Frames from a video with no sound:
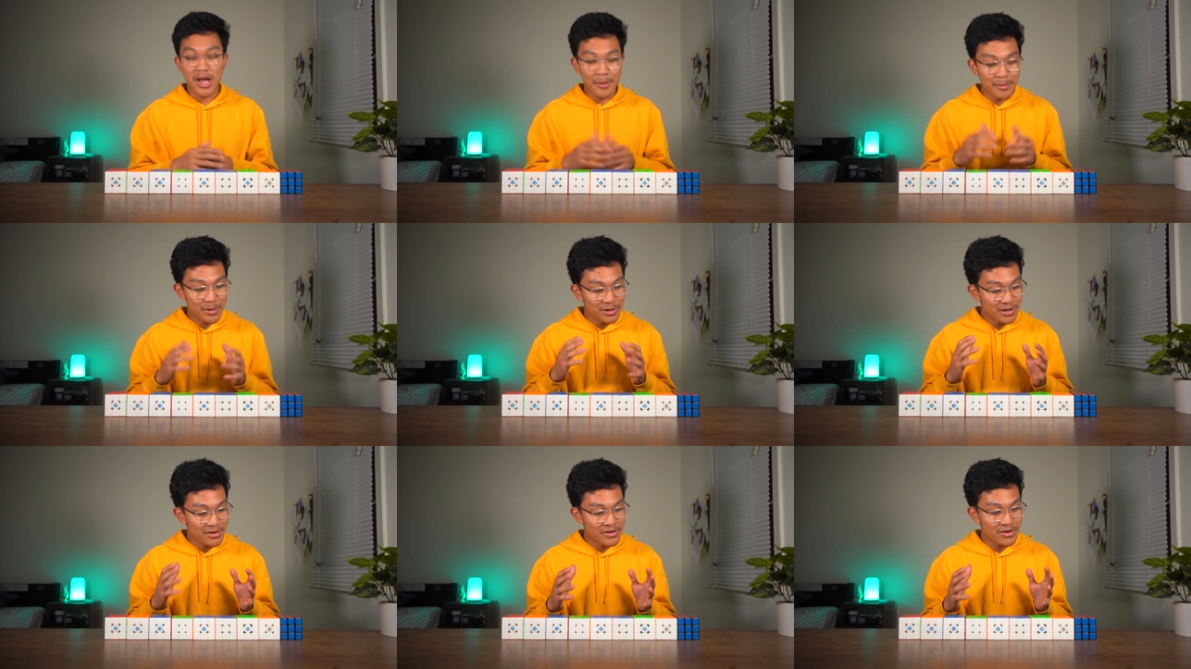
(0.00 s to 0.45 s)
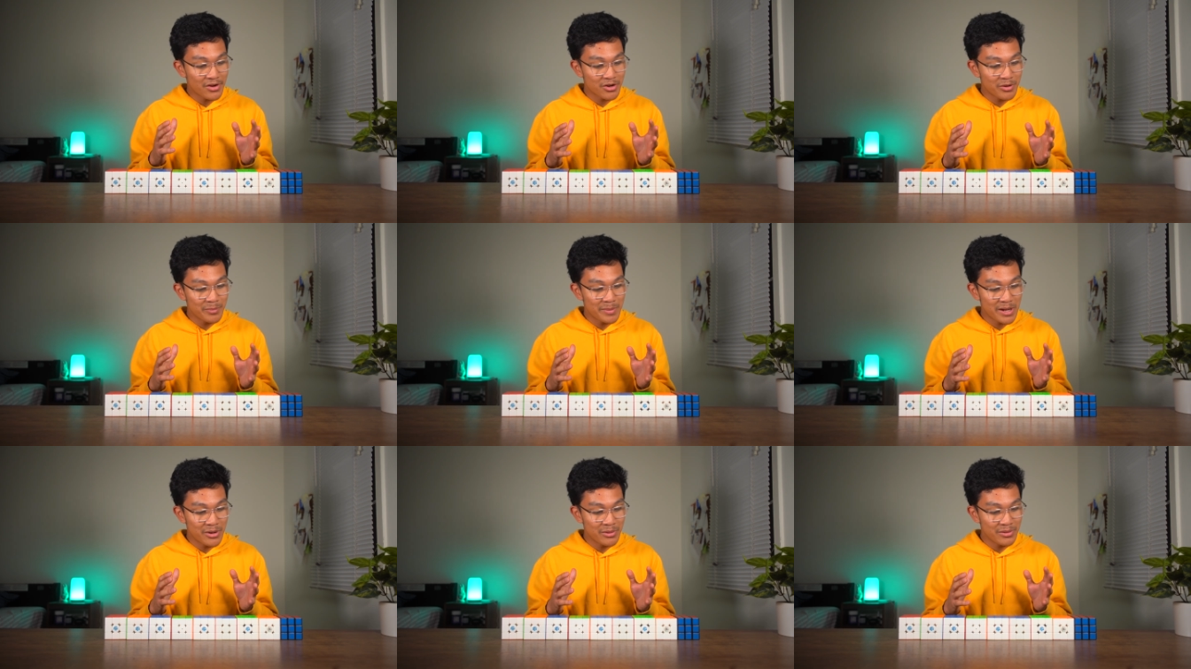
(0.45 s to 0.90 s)
I'm going to talk
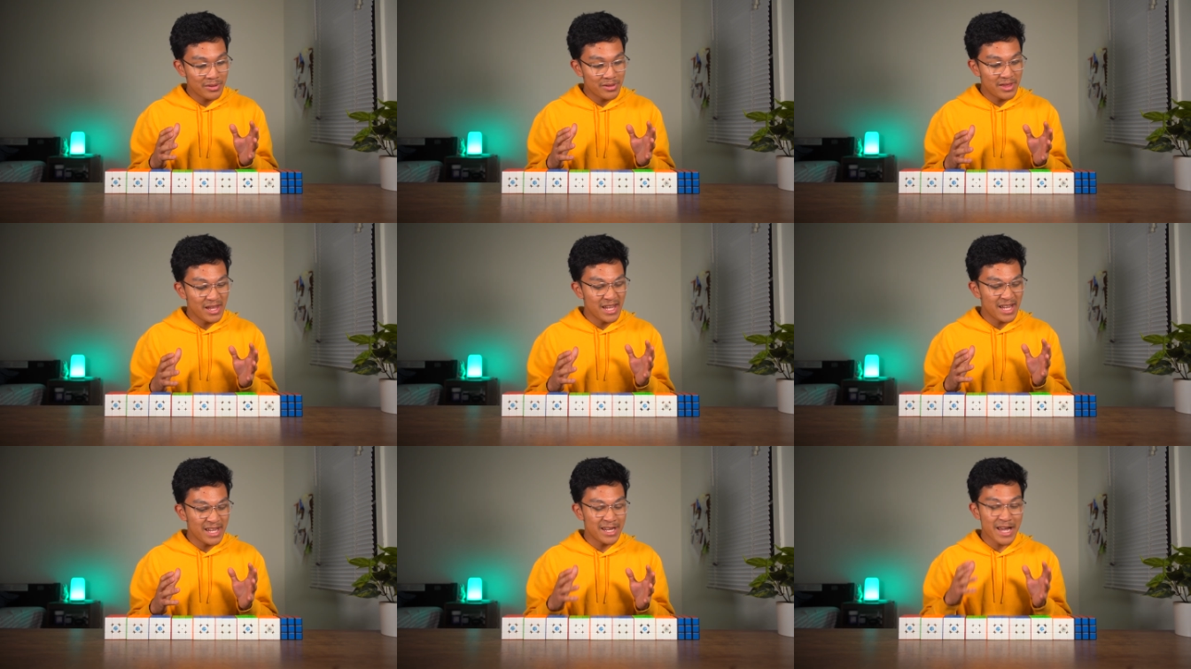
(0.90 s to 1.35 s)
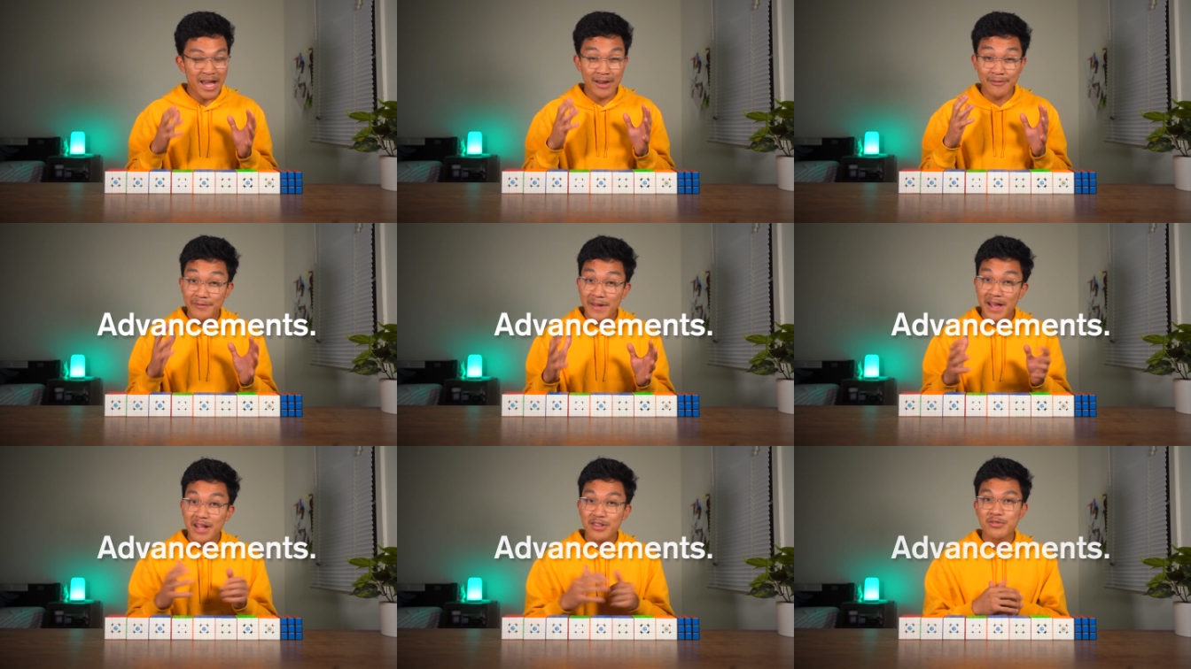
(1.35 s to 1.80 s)
about the
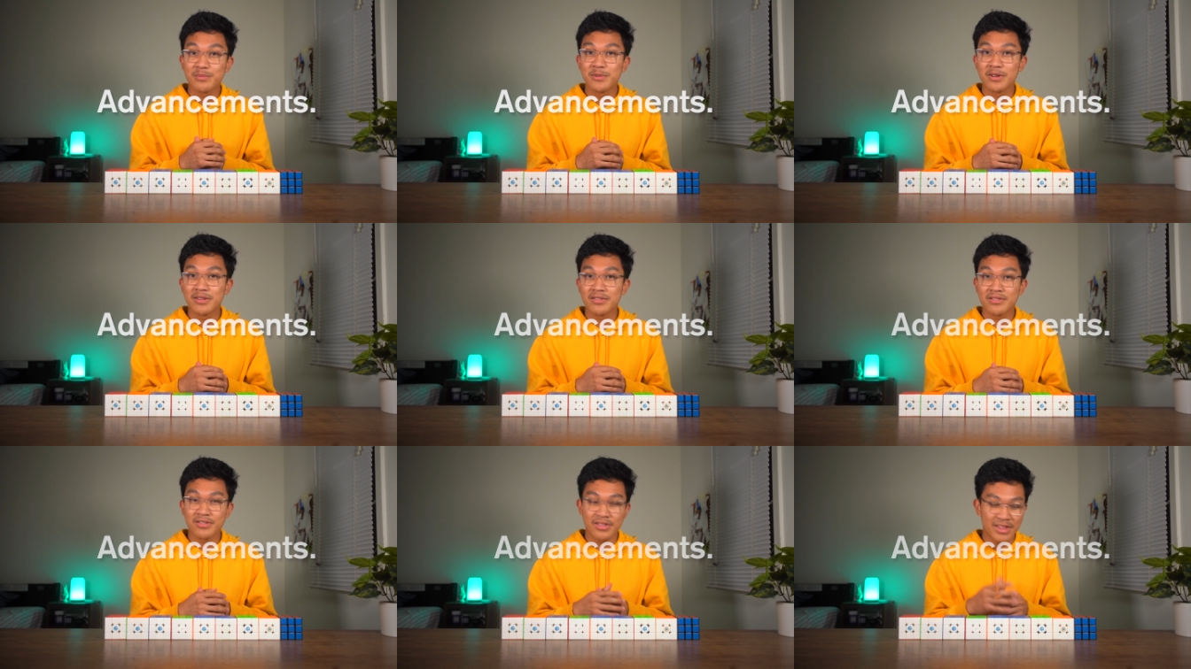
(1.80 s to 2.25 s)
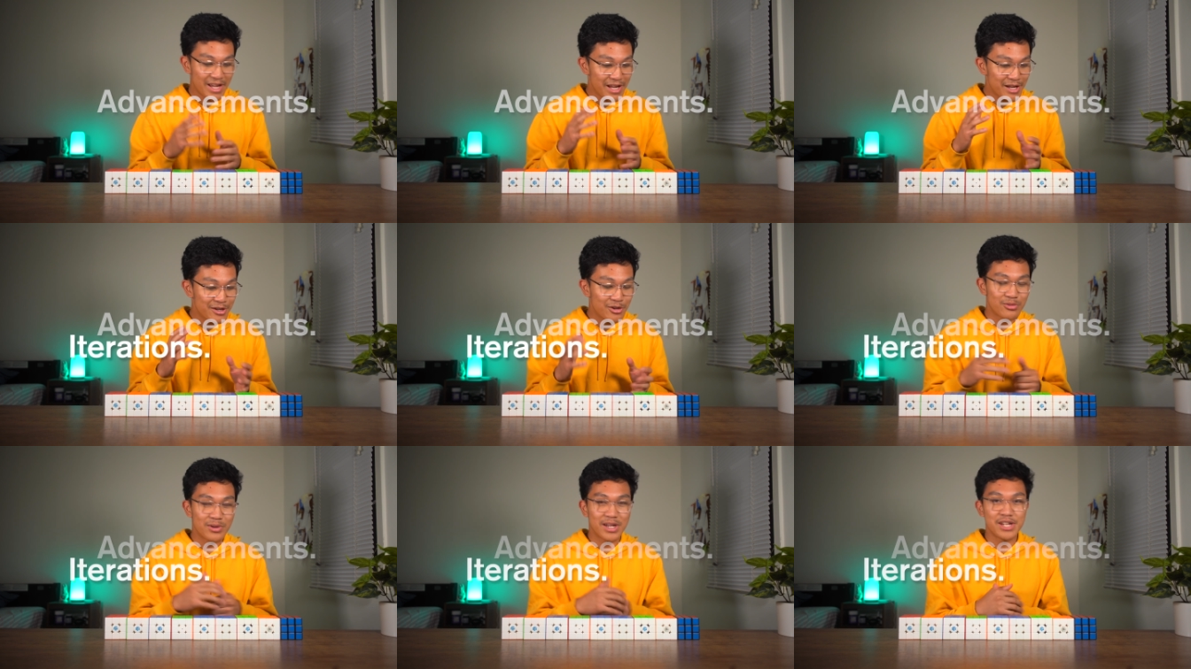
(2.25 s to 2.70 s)
advancements, the
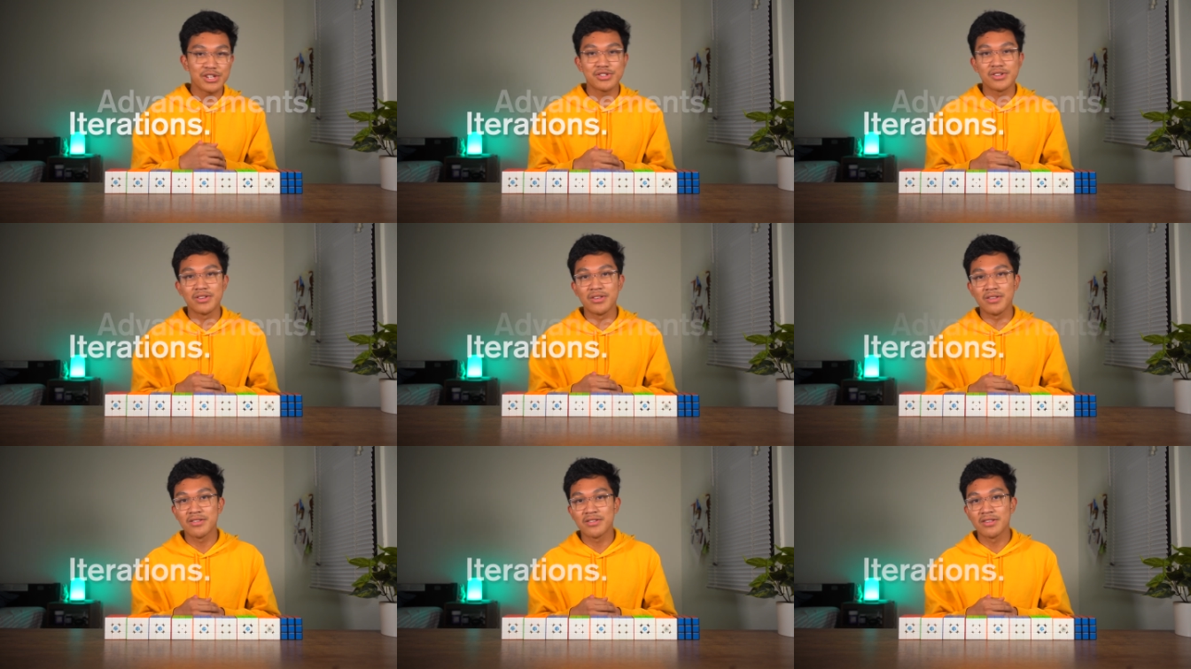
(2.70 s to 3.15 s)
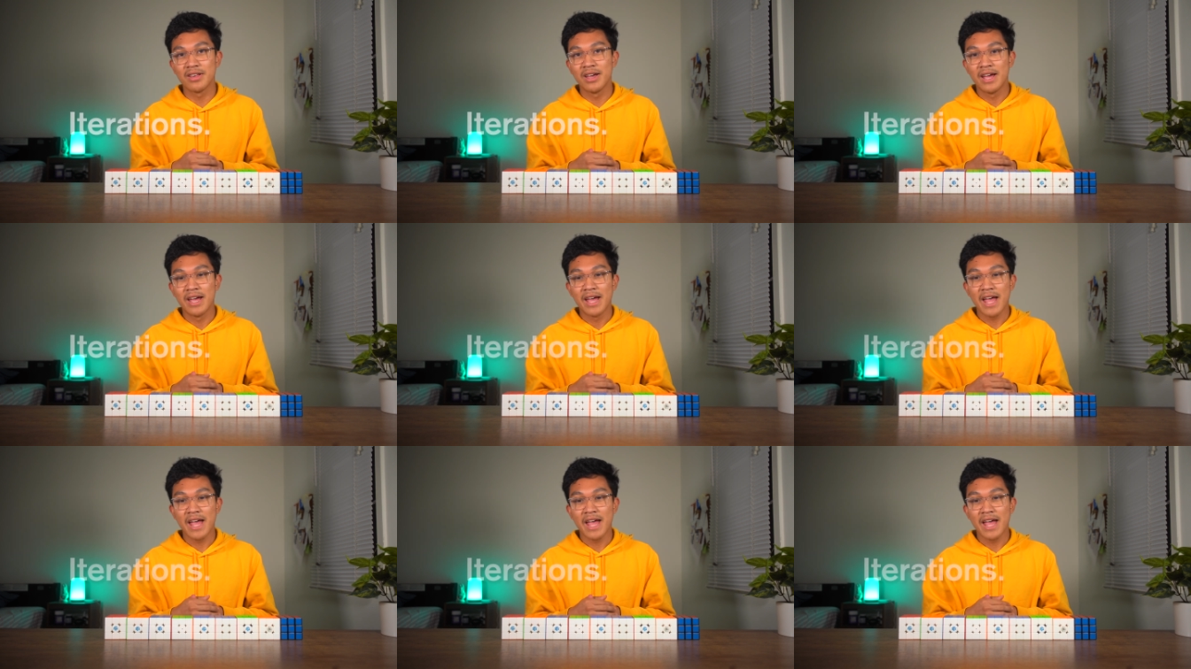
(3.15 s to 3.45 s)
iterations,